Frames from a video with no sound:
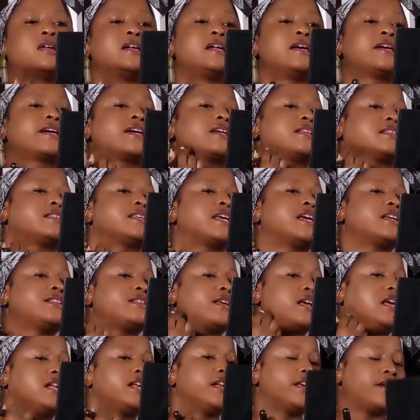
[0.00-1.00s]
like I
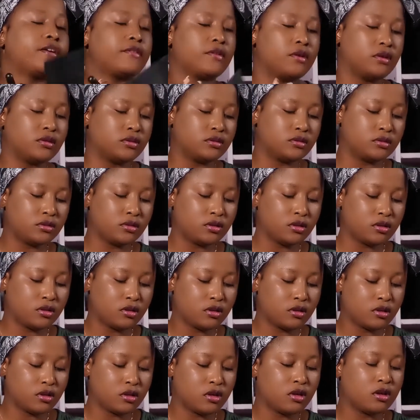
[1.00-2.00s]
said earlier on,
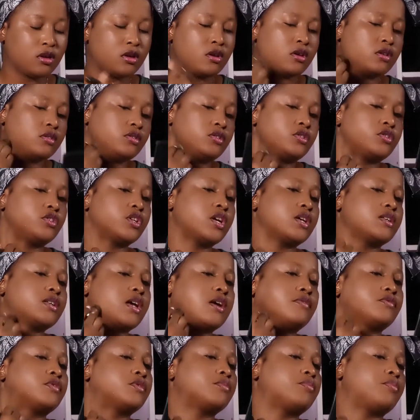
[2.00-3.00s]
you just
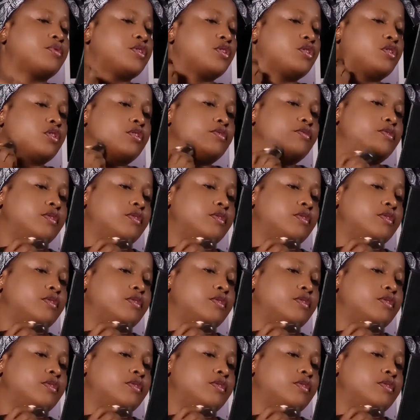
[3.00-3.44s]
have to bring your